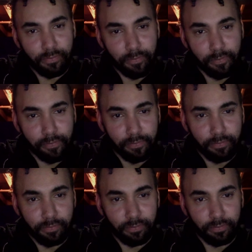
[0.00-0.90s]

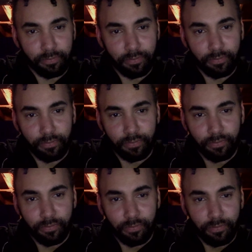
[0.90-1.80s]

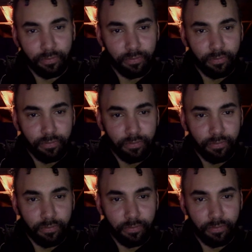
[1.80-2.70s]

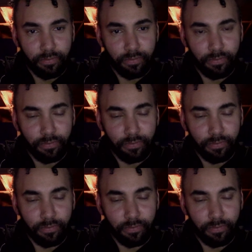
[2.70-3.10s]
(not speaking)